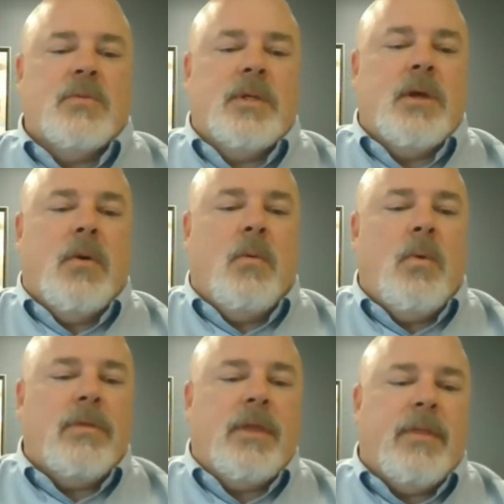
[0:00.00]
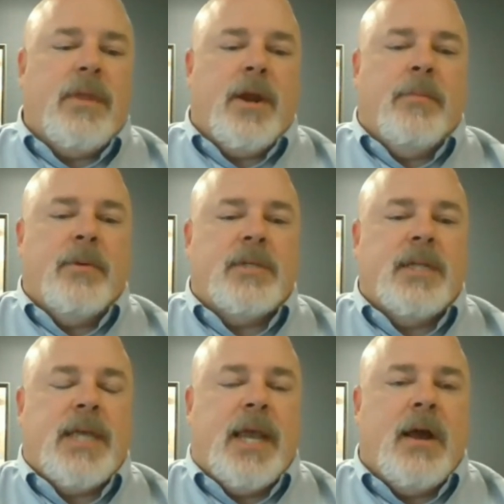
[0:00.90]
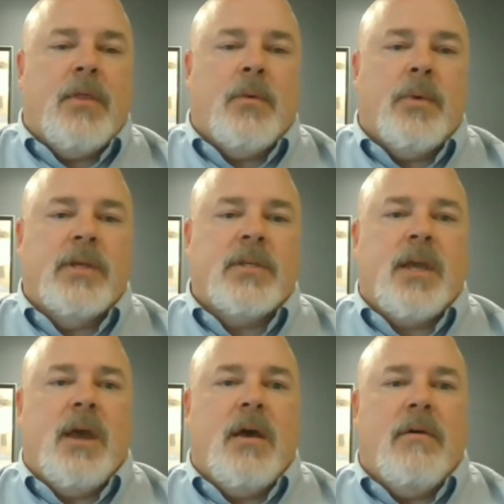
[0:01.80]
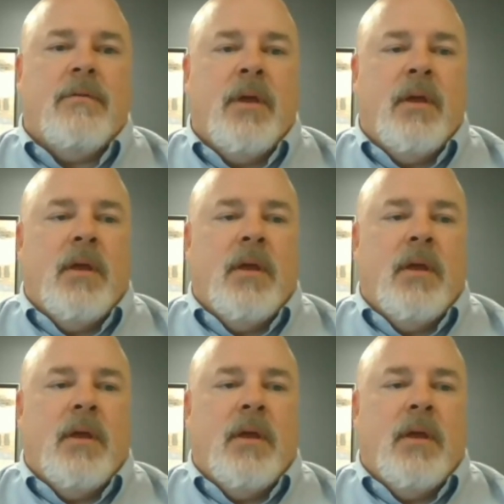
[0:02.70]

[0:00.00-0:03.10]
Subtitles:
we don't want the therapist to take on the risk of